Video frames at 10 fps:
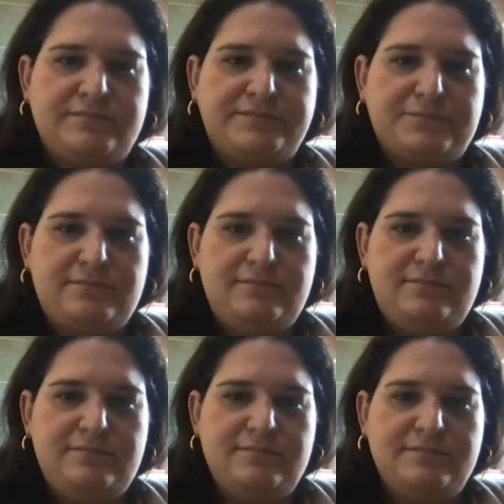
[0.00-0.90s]

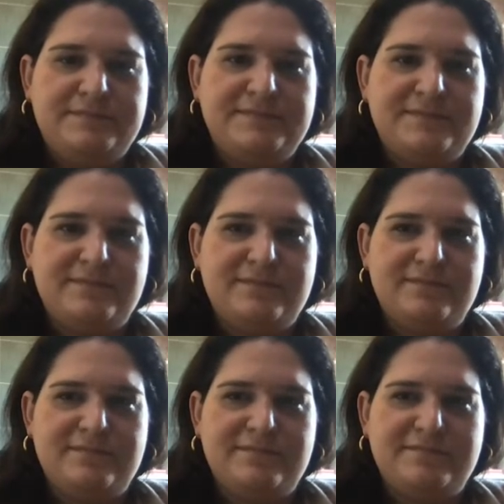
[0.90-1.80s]

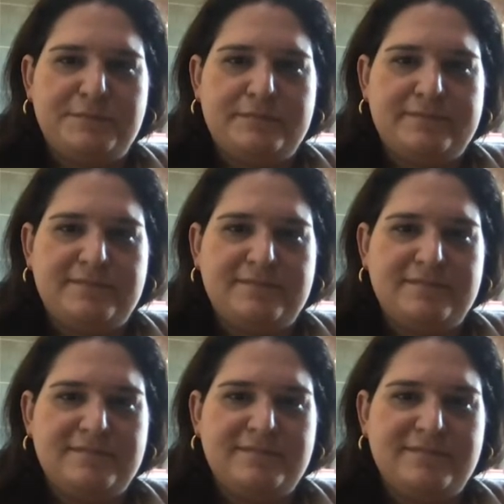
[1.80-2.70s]

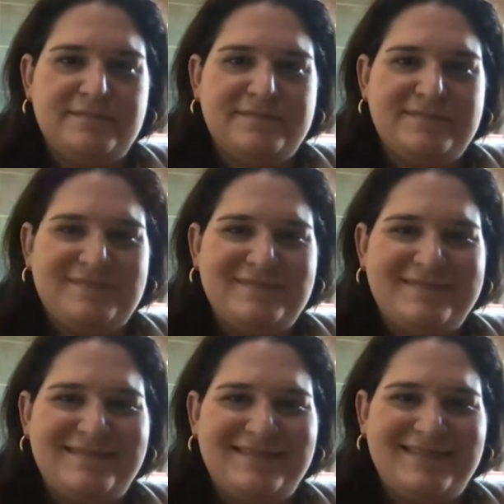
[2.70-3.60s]

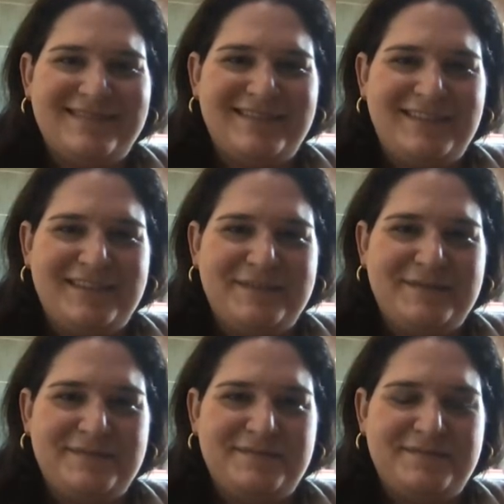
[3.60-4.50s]

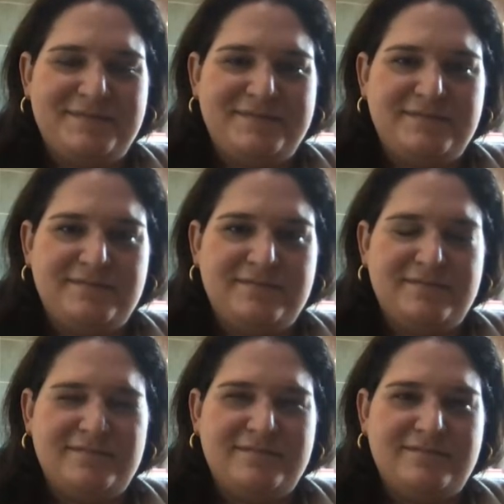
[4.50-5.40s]

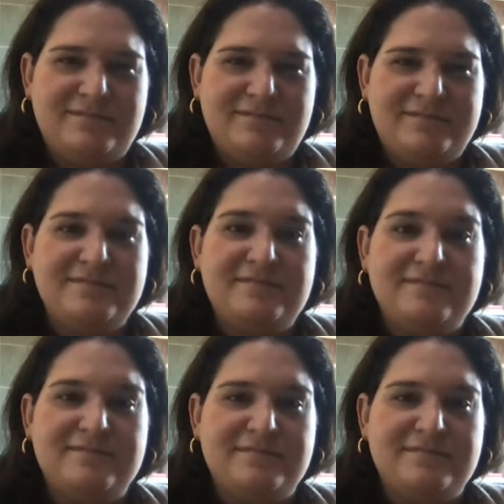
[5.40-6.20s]
This person isn't speaking.